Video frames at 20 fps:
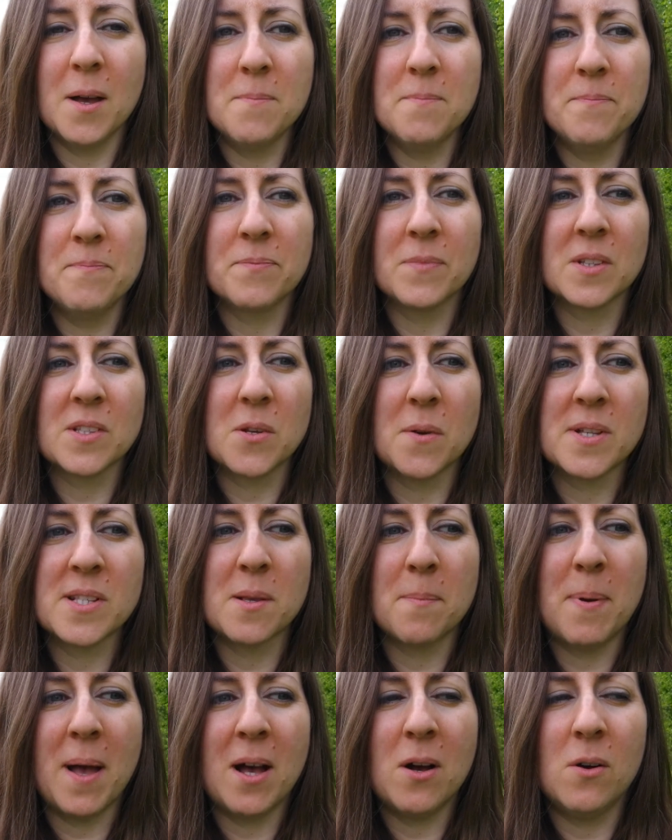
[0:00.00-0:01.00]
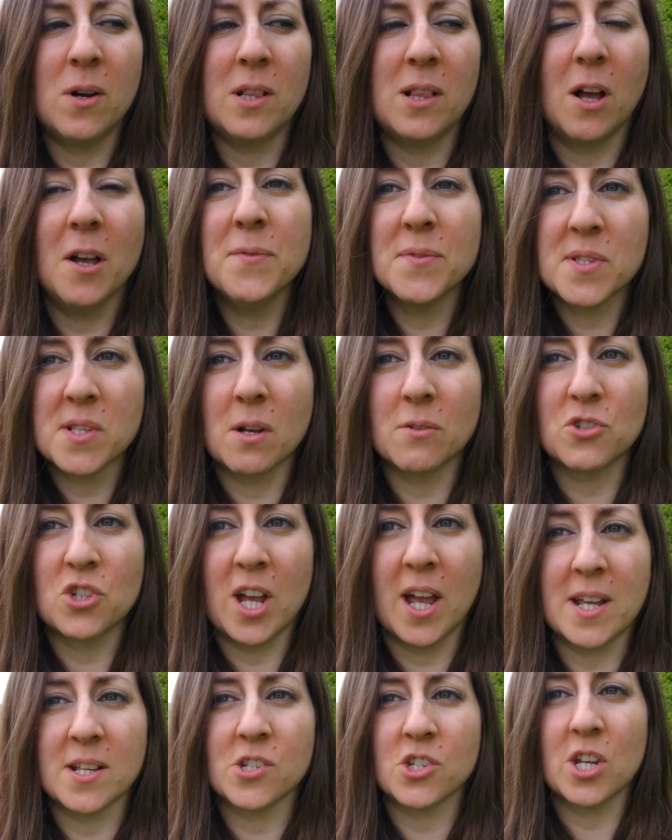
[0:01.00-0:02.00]
So it's about a lifestyle
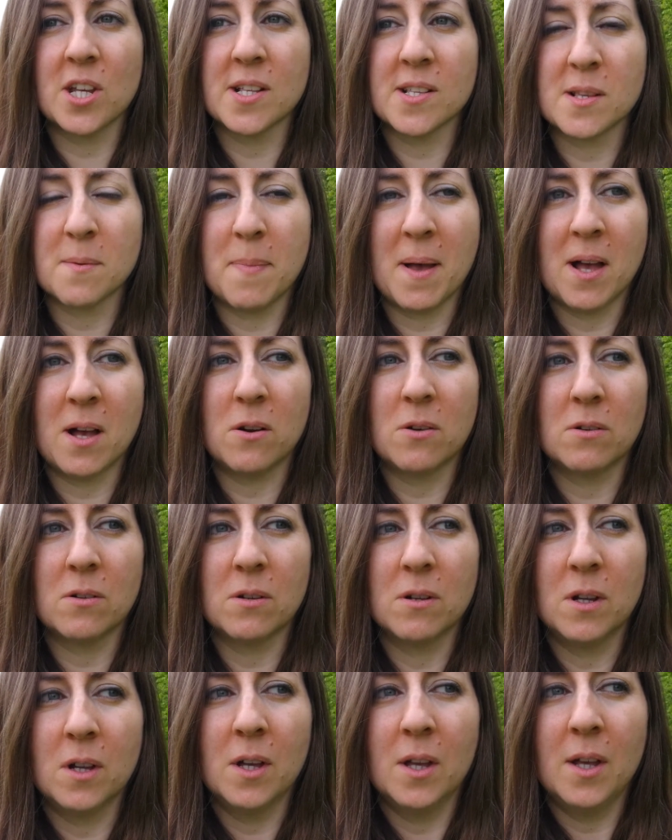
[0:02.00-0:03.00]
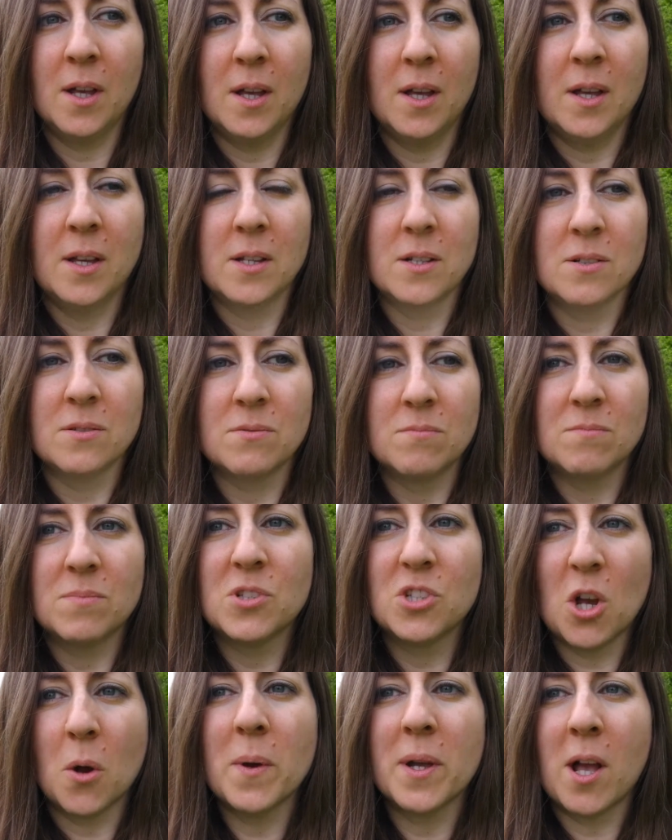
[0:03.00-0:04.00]
change. It's about
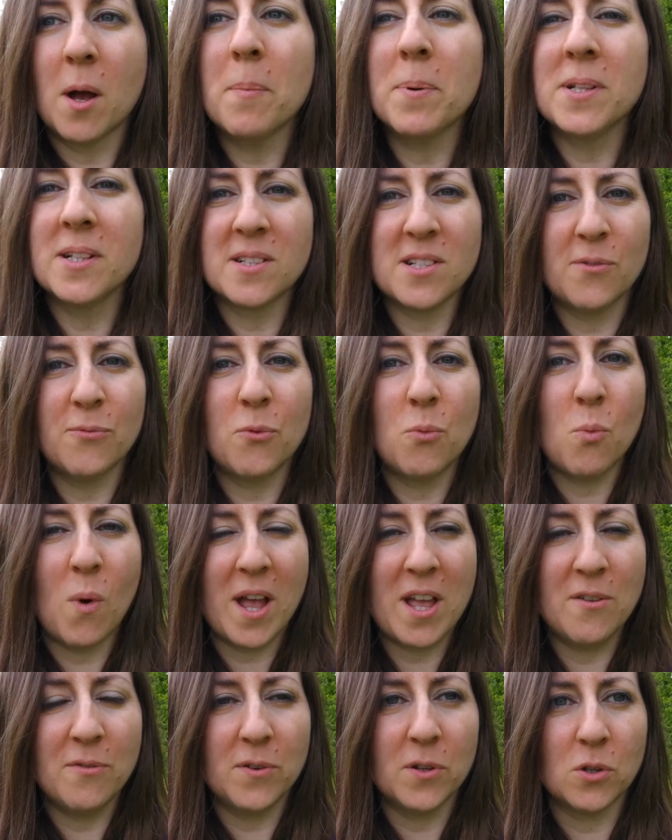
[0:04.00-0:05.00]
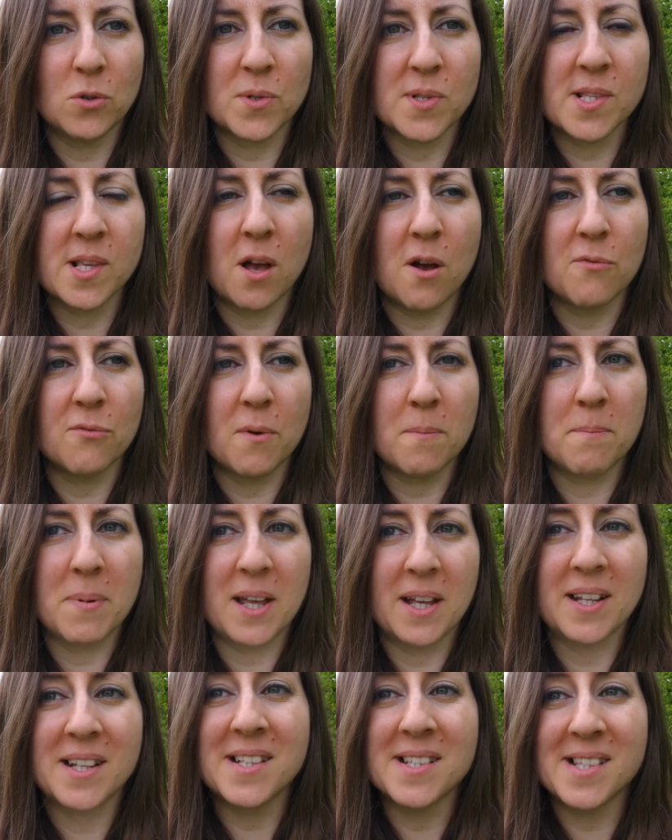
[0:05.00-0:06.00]
showing up in a different way for yourself and
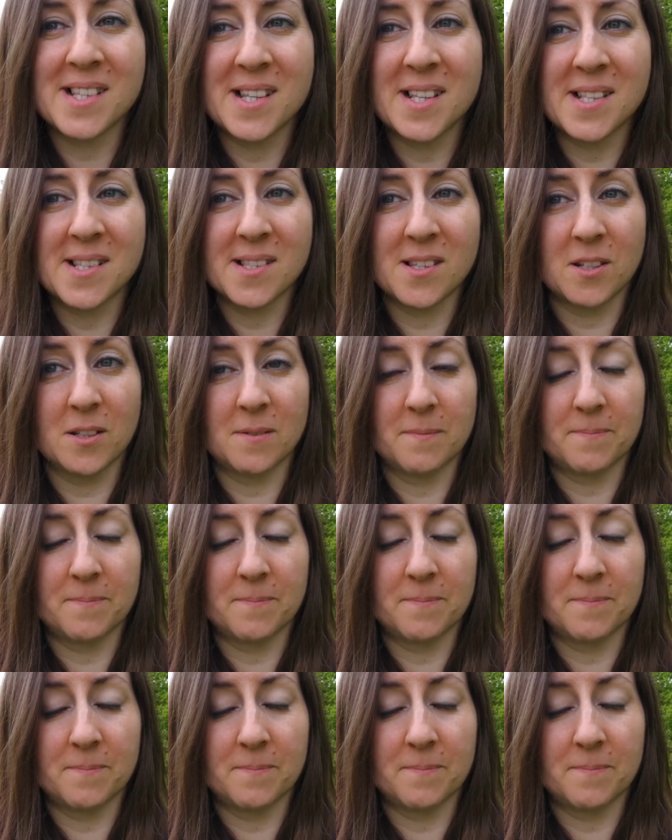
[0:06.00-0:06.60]
being consistent.